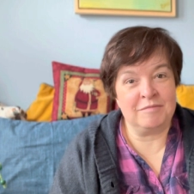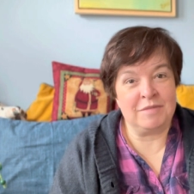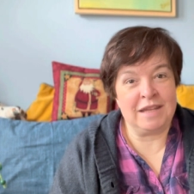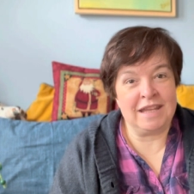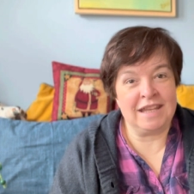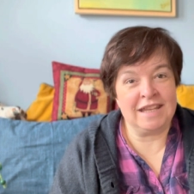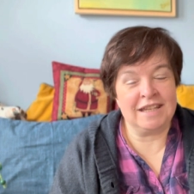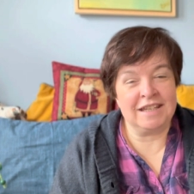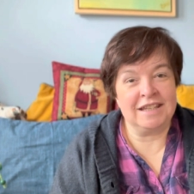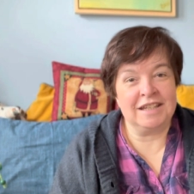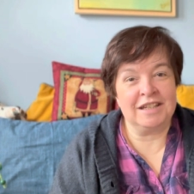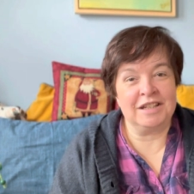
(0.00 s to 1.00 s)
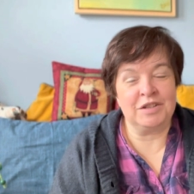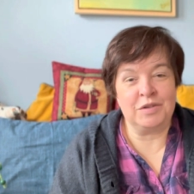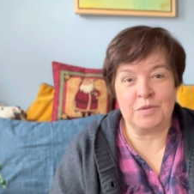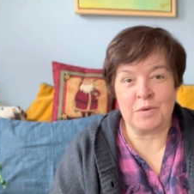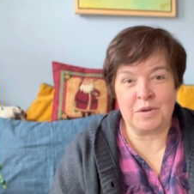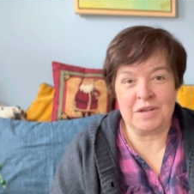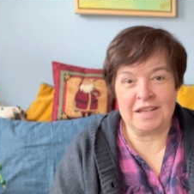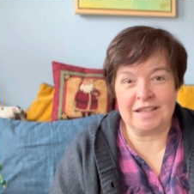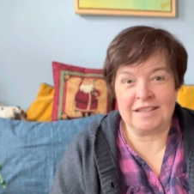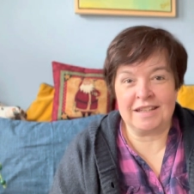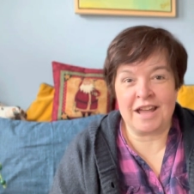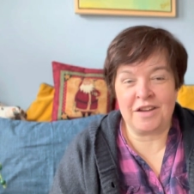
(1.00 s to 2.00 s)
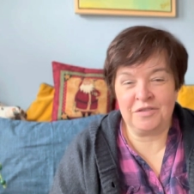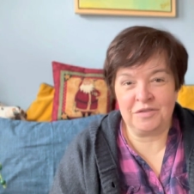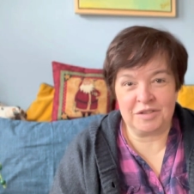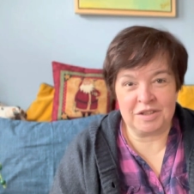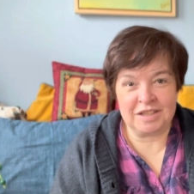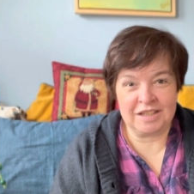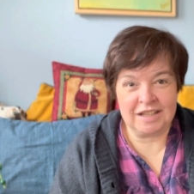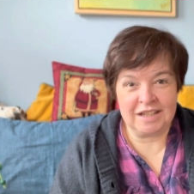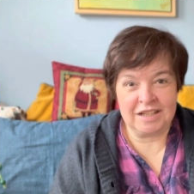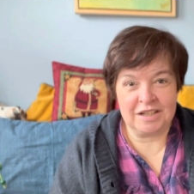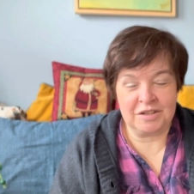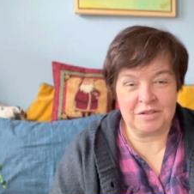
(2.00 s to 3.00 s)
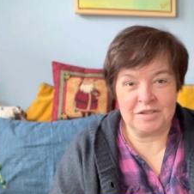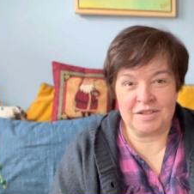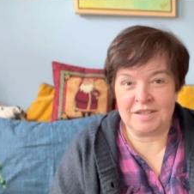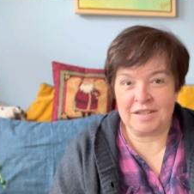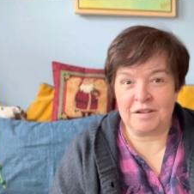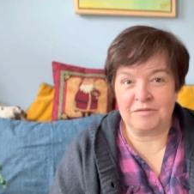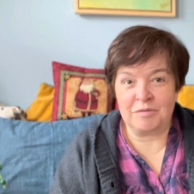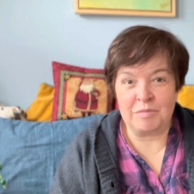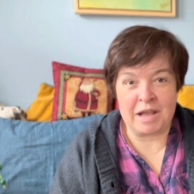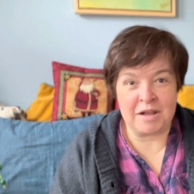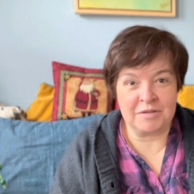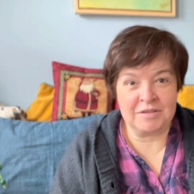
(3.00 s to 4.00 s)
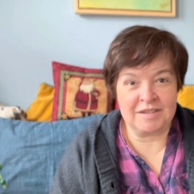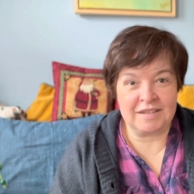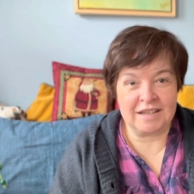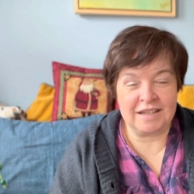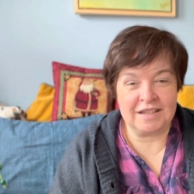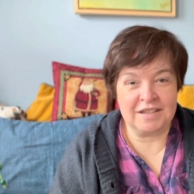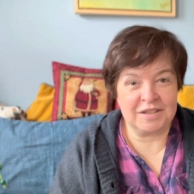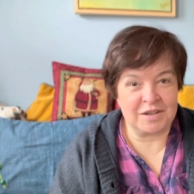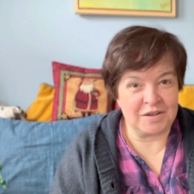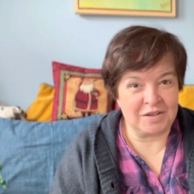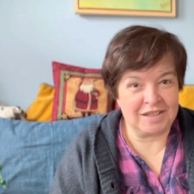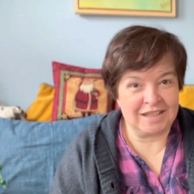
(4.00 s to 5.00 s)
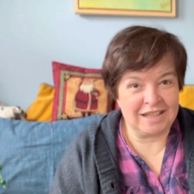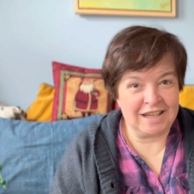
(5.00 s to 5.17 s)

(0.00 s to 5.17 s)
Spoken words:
me an Edwardian outfit consisting of a blouse and a skirt.